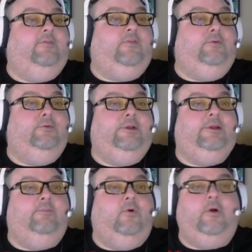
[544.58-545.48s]
you
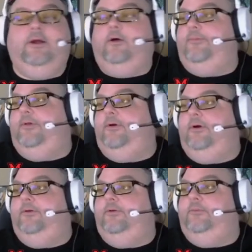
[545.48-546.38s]
need more help, there
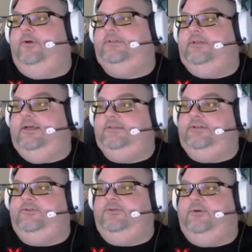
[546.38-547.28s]
are numerous Audacity
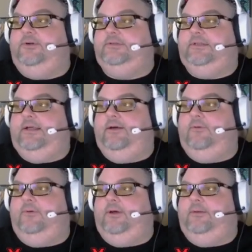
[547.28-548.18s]
tutorials that I
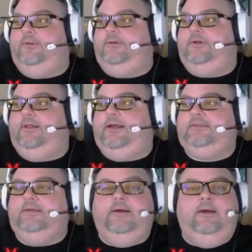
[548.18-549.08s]
will upload to
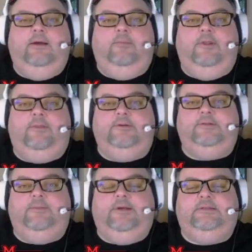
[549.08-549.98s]
class, but those are
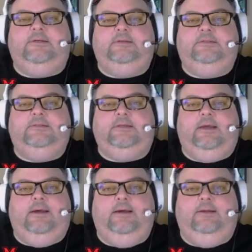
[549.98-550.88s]
the basics.
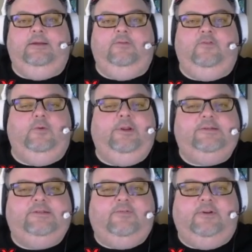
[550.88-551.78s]
And if you want to
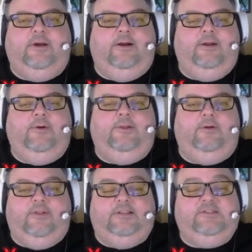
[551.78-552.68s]
use a different audio
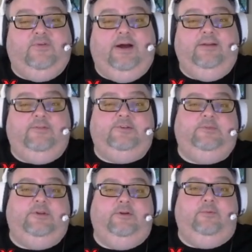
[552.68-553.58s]
editor, that's fine. If there's
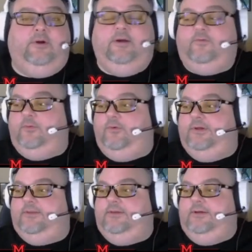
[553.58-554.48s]
something you're more comfortable
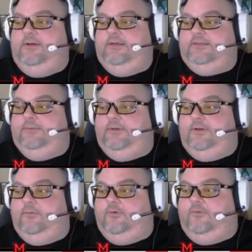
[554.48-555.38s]
with, something
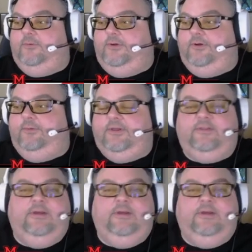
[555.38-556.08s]
you're more familiar with,